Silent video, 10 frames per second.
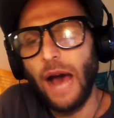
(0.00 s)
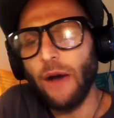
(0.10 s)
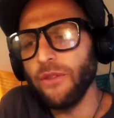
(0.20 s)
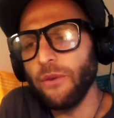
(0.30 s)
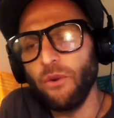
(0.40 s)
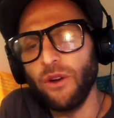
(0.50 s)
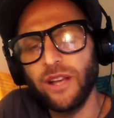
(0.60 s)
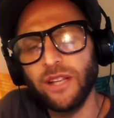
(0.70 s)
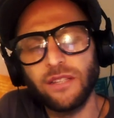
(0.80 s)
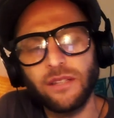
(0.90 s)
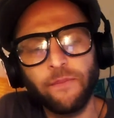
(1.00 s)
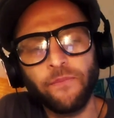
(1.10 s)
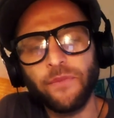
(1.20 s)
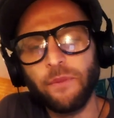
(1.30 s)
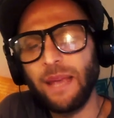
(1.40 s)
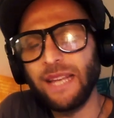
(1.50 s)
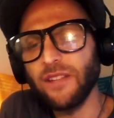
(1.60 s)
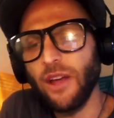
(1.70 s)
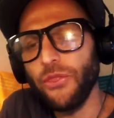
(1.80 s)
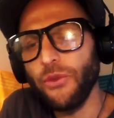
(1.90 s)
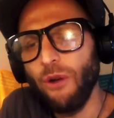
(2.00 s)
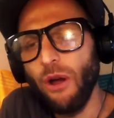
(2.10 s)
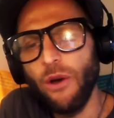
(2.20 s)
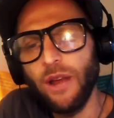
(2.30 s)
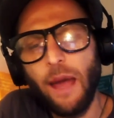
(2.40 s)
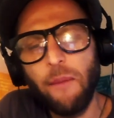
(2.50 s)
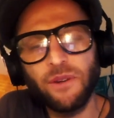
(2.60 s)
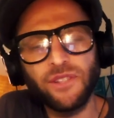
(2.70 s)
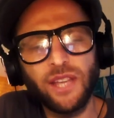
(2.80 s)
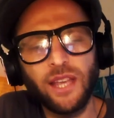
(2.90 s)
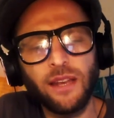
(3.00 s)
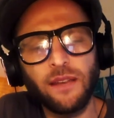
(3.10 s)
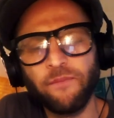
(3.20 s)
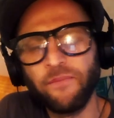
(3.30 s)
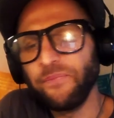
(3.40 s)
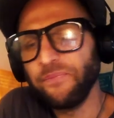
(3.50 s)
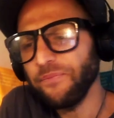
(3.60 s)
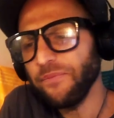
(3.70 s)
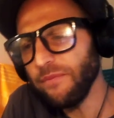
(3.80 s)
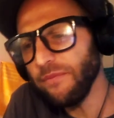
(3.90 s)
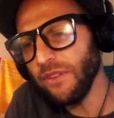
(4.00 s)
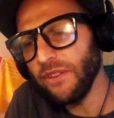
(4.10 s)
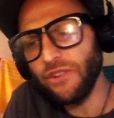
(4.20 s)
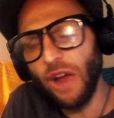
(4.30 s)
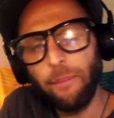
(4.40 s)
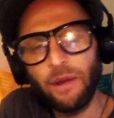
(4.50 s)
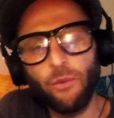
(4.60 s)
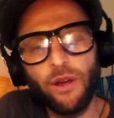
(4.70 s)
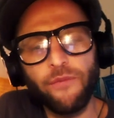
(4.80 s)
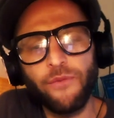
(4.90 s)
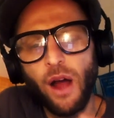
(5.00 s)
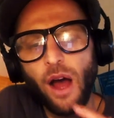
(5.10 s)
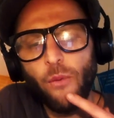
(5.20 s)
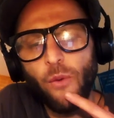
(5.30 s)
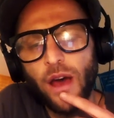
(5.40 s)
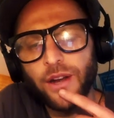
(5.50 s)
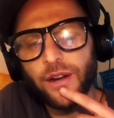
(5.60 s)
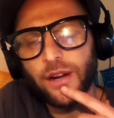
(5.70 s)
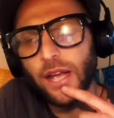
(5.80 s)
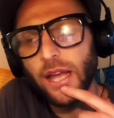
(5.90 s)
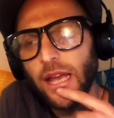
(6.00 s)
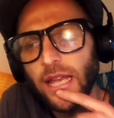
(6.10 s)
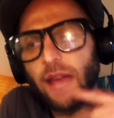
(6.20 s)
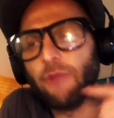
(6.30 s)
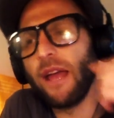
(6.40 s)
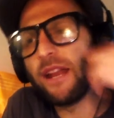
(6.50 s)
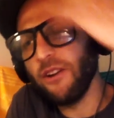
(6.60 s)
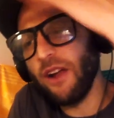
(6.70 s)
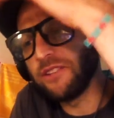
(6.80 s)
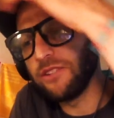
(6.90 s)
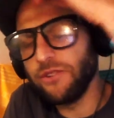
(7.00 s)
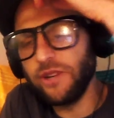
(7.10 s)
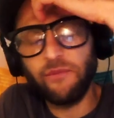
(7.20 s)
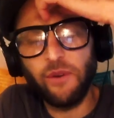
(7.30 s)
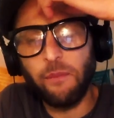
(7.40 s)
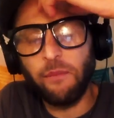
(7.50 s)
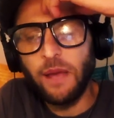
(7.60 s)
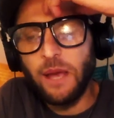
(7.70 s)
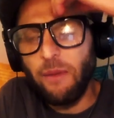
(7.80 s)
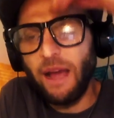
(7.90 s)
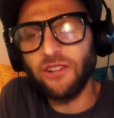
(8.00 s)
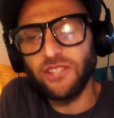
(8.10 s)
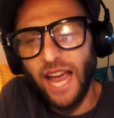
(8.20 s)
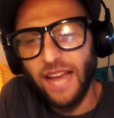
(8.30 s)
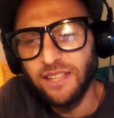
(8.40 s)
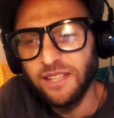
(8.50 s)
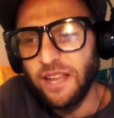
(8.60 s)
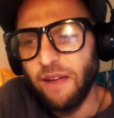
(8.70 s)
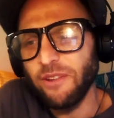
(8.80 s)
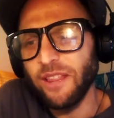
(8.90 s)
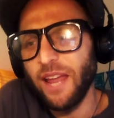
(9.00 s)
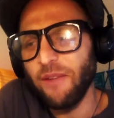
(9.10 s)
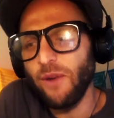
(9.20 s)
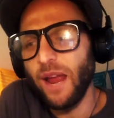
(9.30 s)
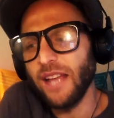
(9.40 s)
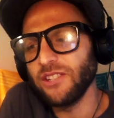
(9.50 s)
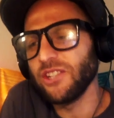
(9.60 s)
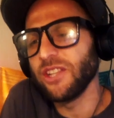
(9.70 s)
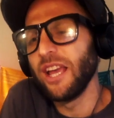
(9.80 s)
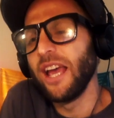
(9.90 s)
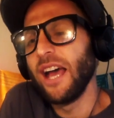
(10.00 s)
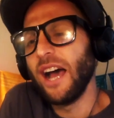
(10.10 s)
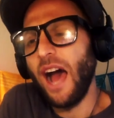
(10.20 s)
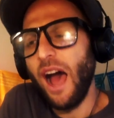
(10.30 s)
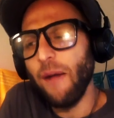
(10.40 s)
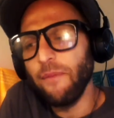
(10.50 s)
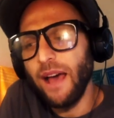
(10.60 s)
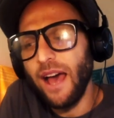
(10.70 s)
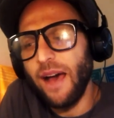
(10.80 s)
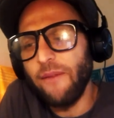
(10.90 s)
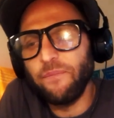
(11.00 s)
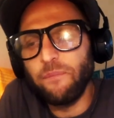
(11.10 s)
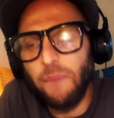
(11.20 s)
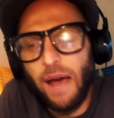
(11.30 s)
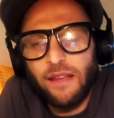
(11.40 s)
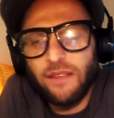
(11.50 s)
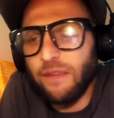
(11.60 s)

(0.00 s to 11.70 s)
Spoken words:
out in the woods based on Thoreau and Emerson, chopping wood for hot water, yet right across the street from Michael Jackson's Neverland Ranch. My